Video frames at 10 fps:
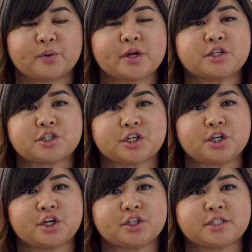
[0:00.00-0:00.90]
I'm a
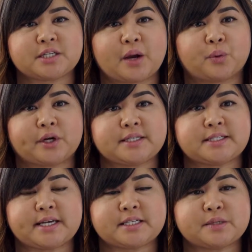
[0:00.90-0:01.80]
registered nurse. I work
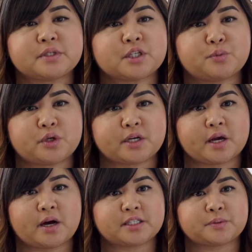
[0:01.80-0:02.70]
at San Dimas
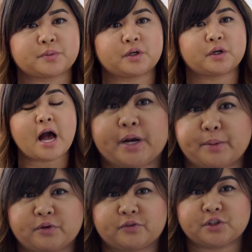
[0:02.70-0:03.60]
Community Hospital.
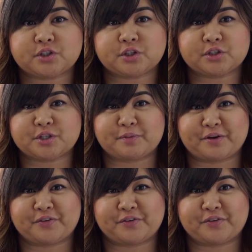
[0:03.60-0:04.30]
I'm the first nurse in my